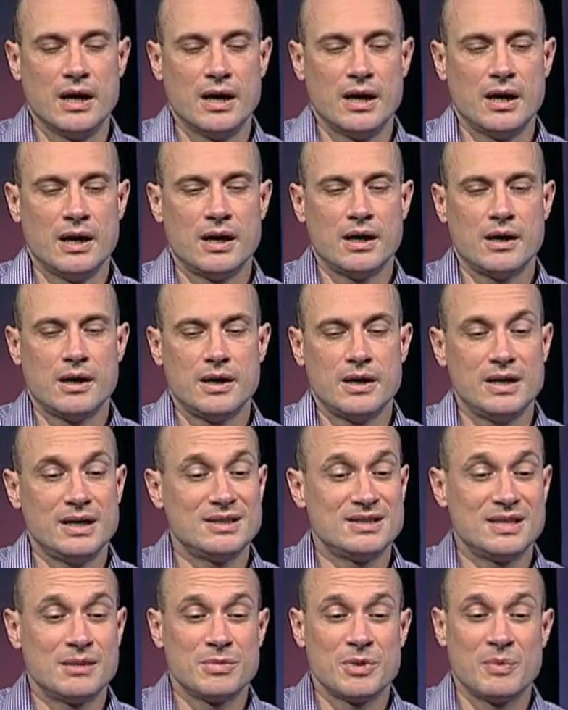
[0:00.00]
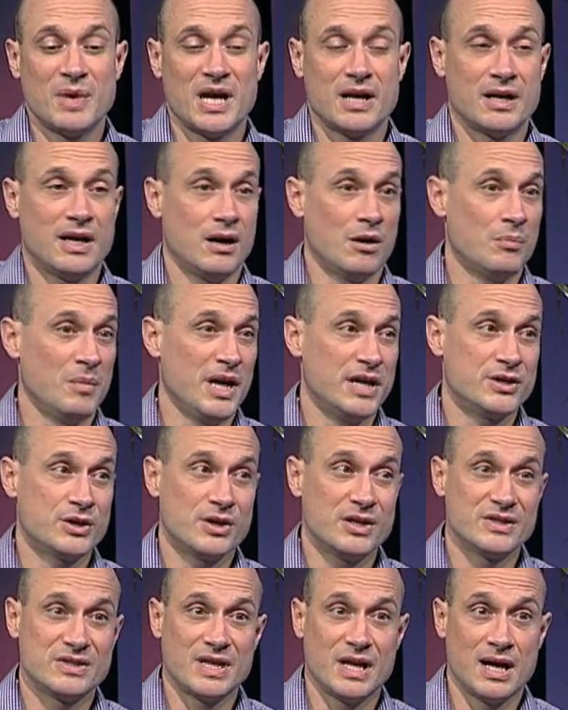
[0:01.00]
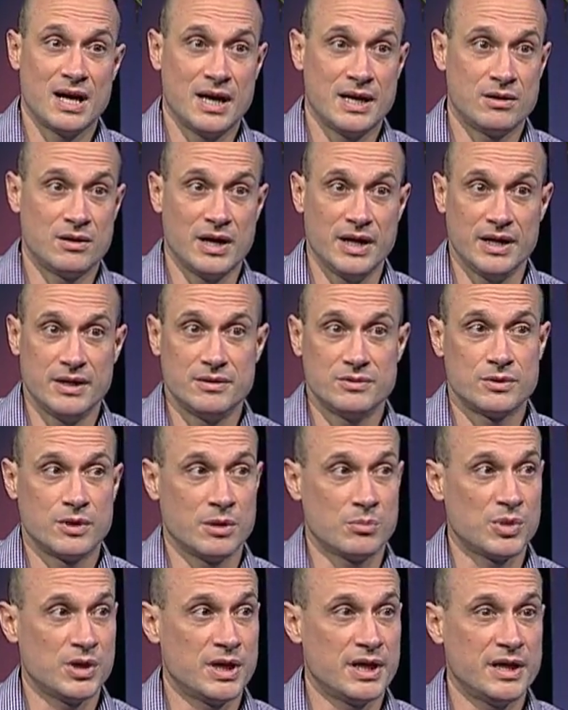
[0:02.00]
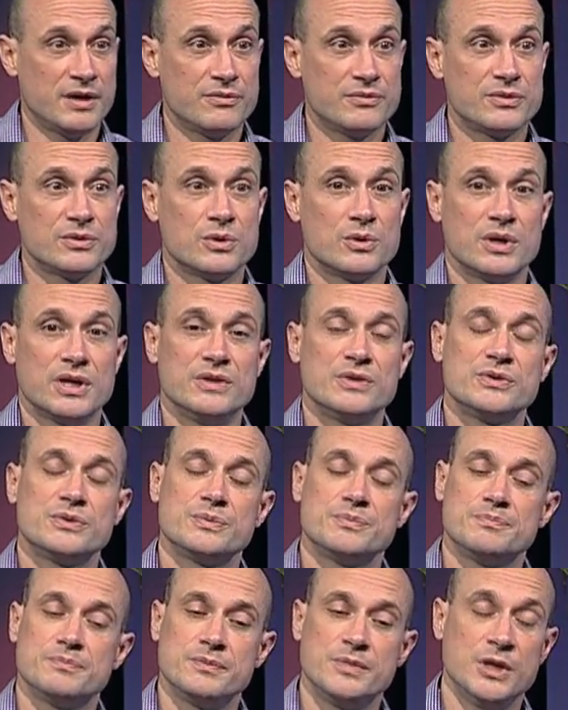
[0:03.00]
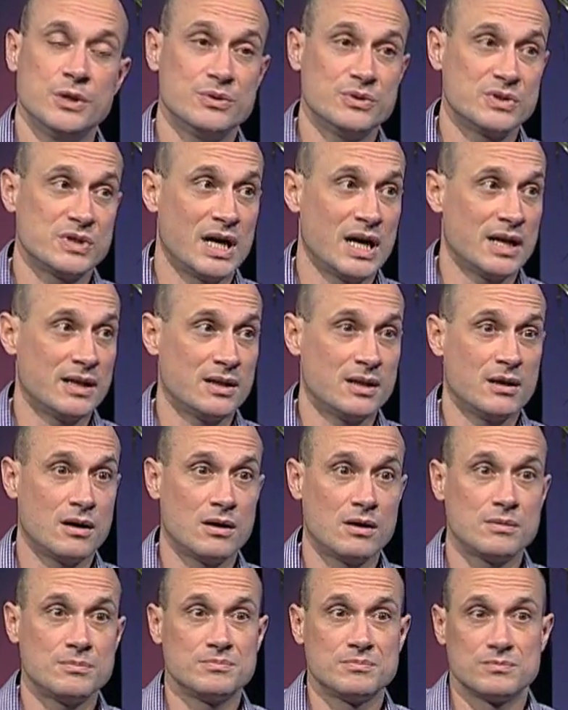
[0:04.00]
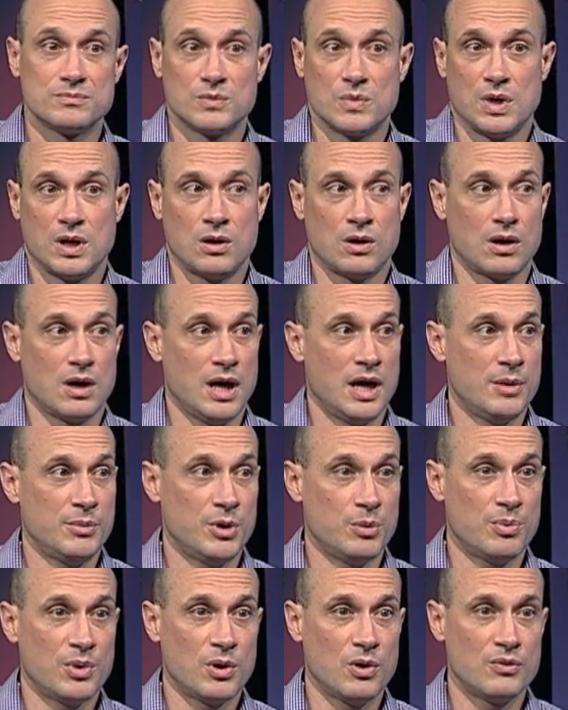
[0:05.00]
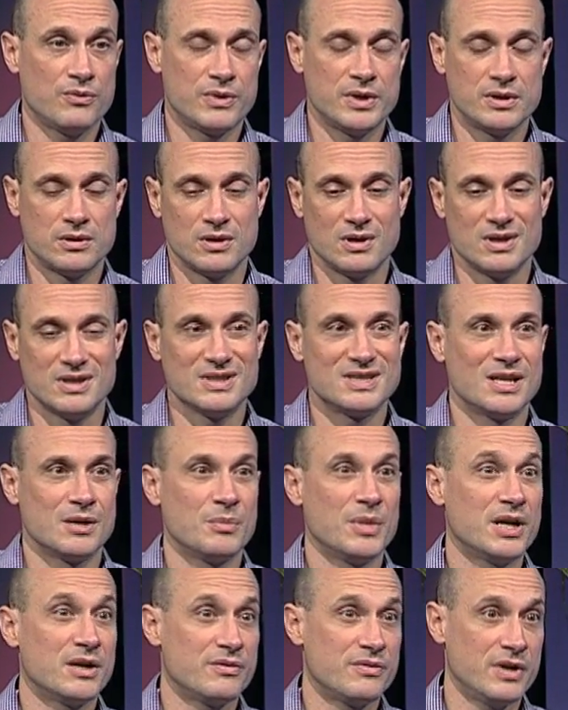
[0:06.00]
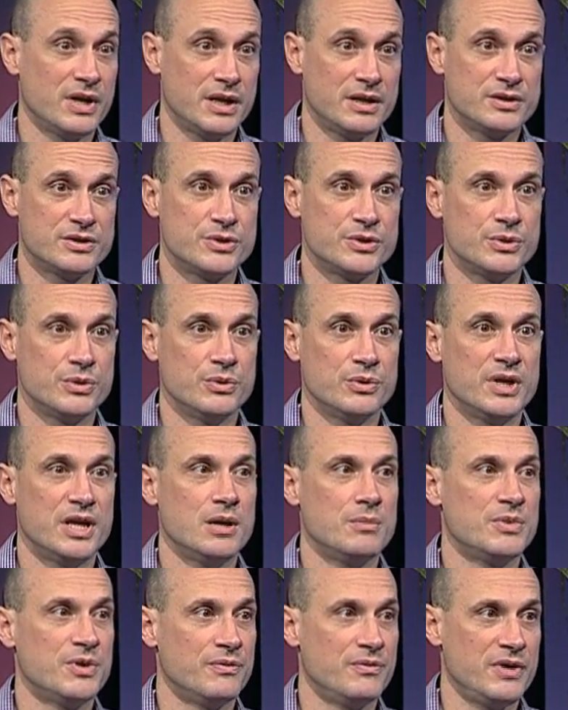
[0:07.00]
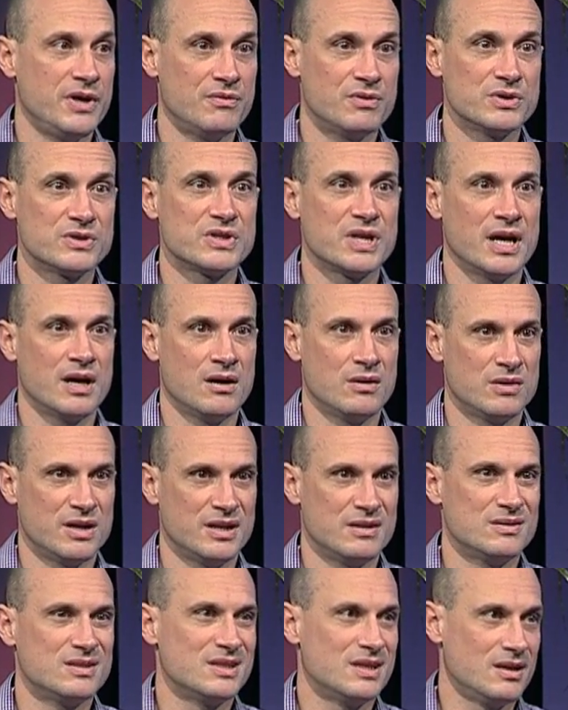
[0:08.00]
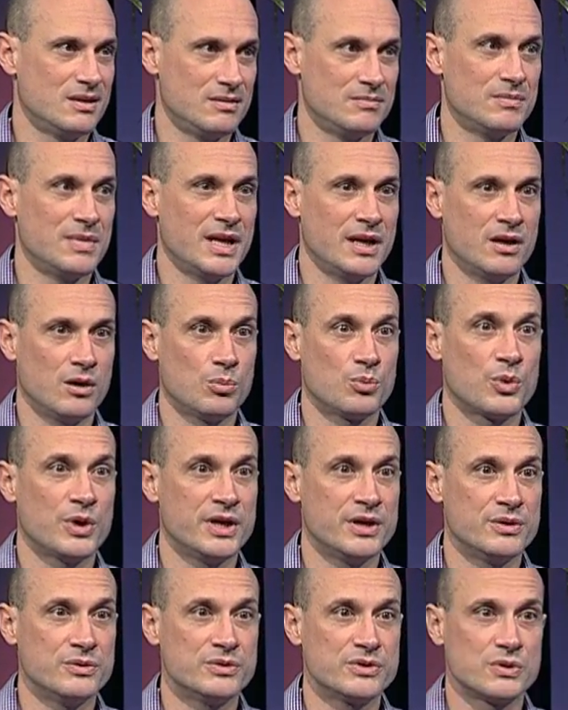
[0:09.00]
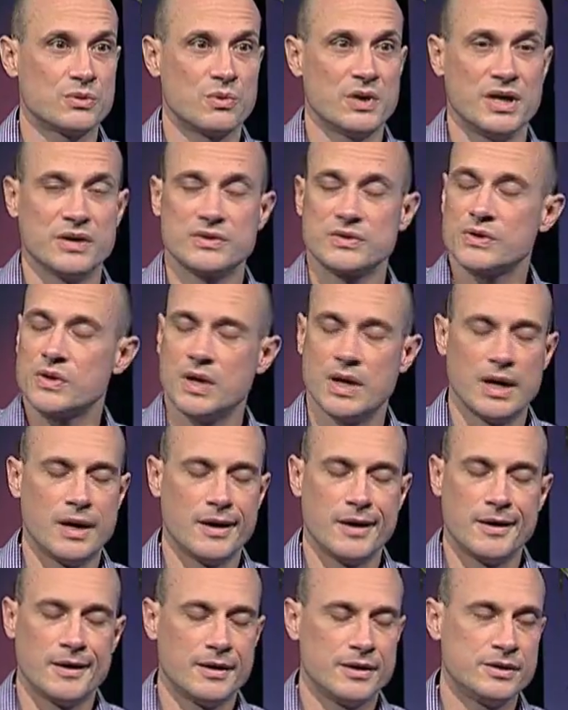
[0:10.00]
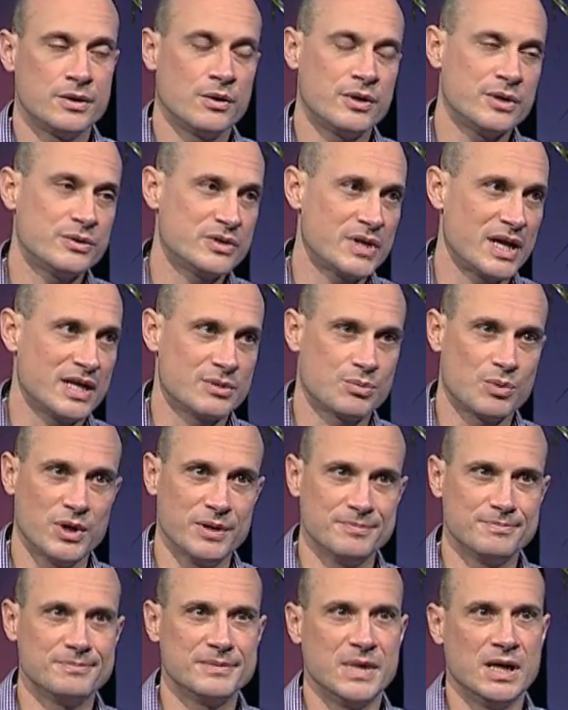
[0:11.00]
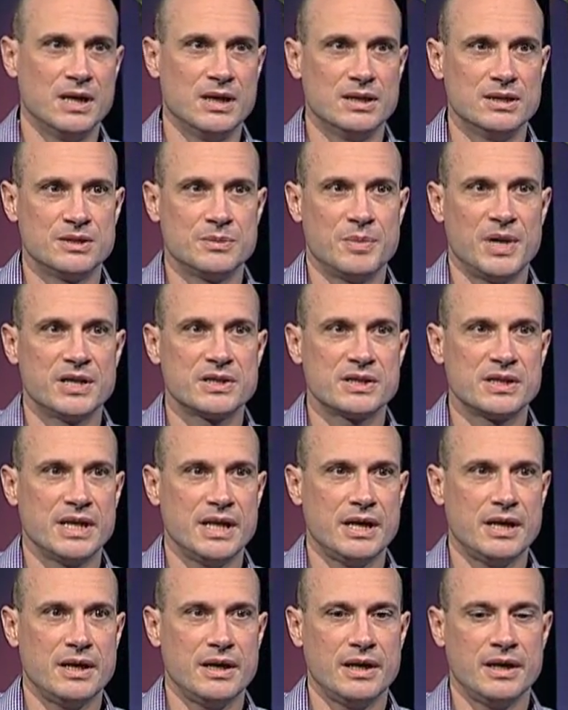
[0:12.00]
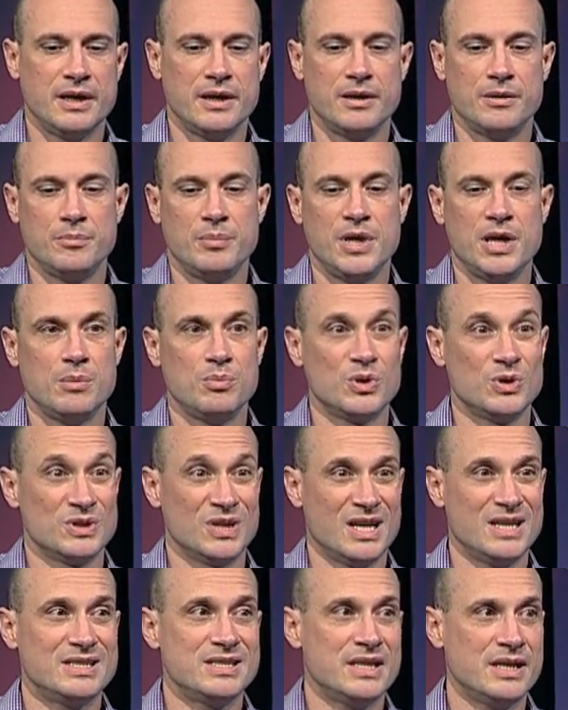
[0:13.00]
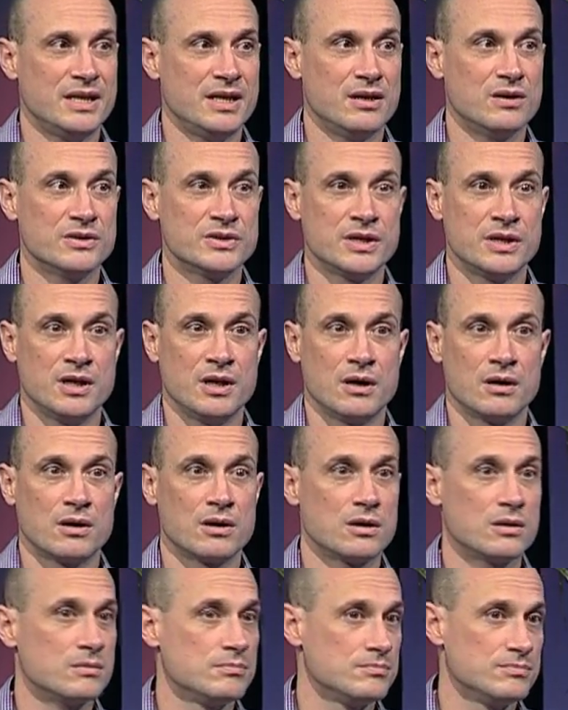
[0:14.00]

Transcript: uh, is symptomatic care. Make sure you stay hydrated, drink plenty of fluids, use Tylenol or ibuprofen or acetaminophen to keep the fevers down and to help reduce the risk. Don't use aspirin, uh, especially in people 19 years and younger.